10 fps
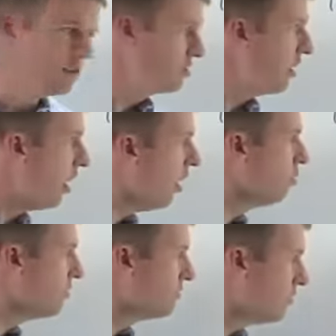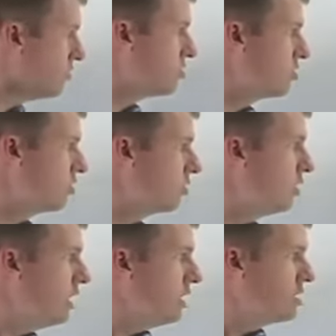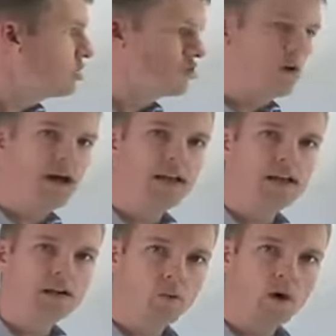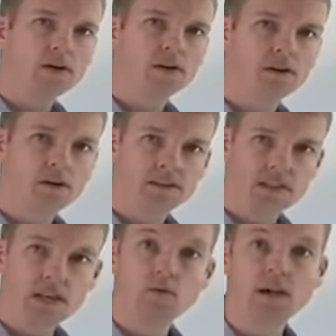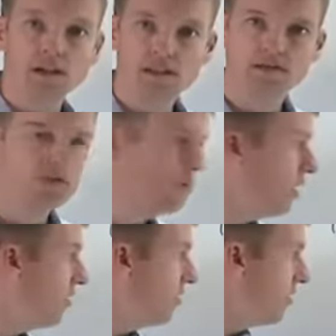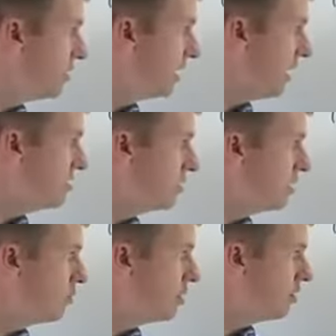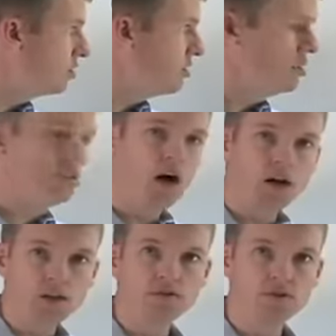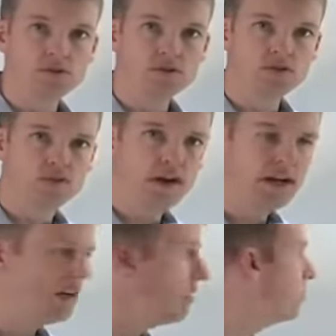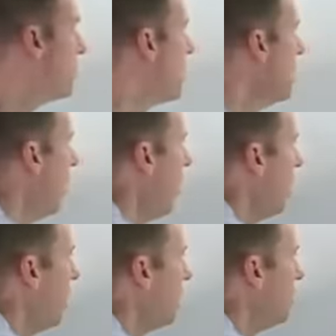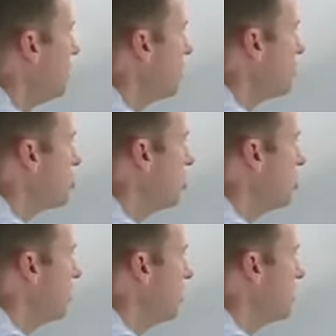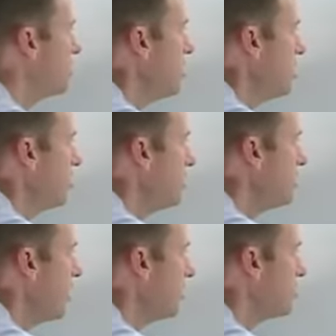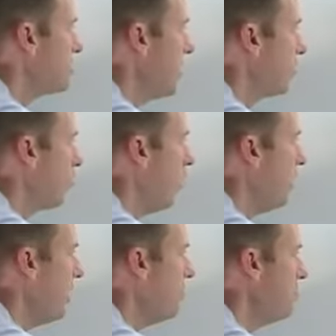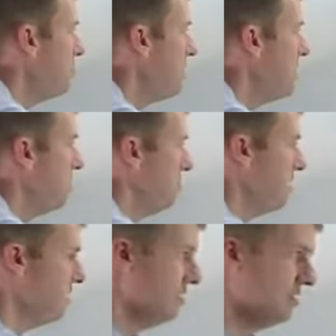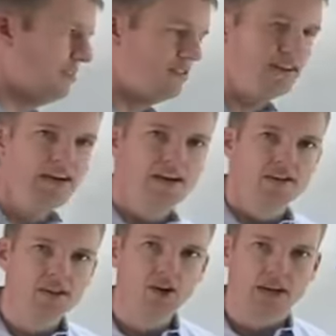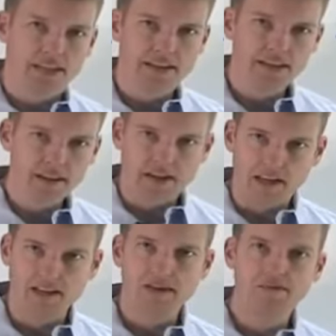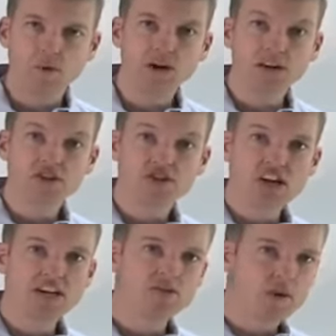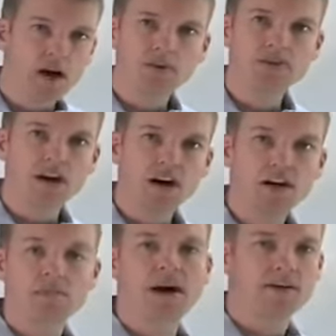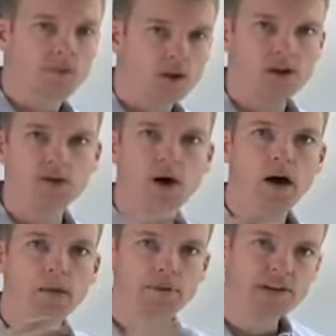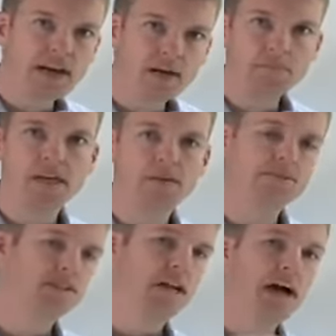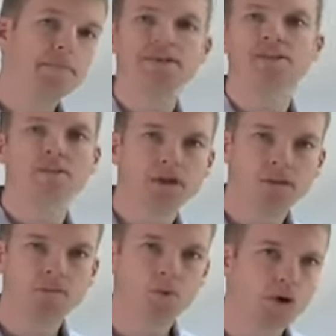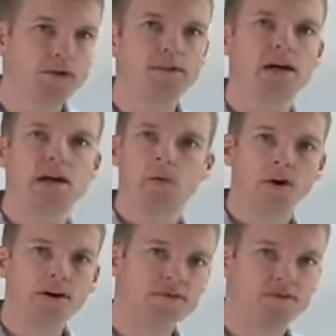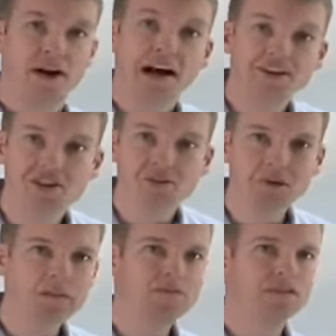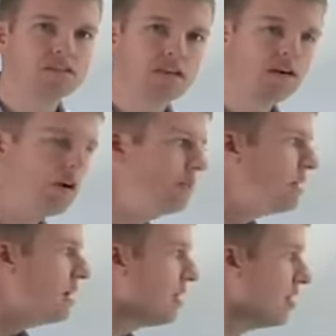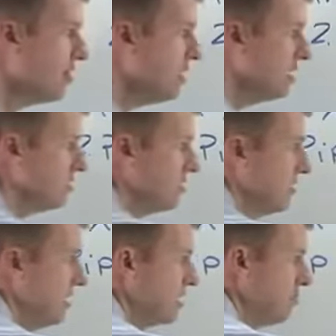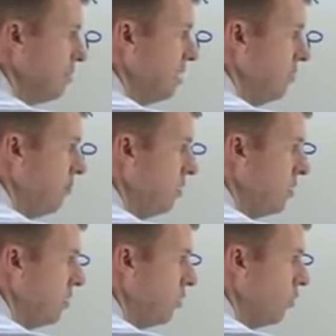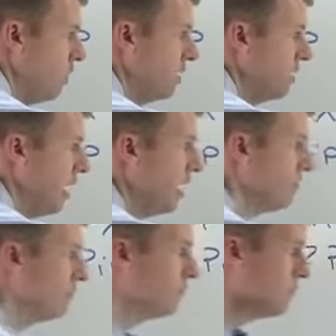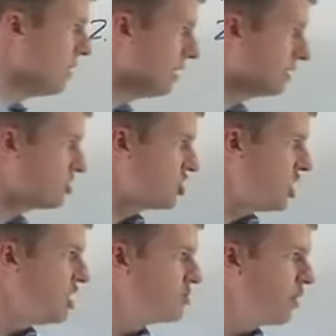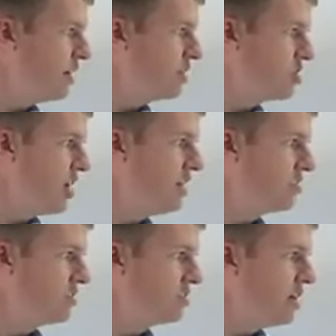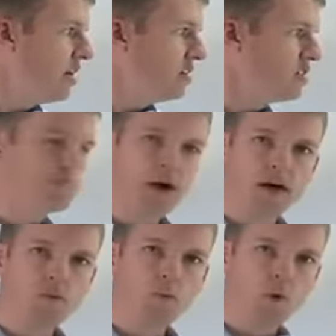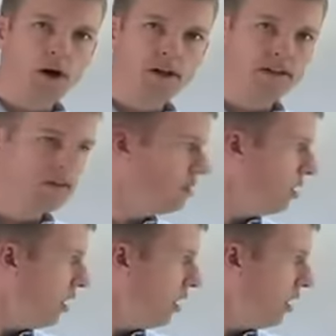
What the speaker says: It all refers to trading one currency relative to another. And in the case study, we looked at the dollar versus the franc. Number two is you need to understand what a pip is. So in the foreign exchange, we always talk about, well, are you up or down pips, and how much is a pip worth? What are fractional pips, etc. This is a pip. When an exchange rate changes just by one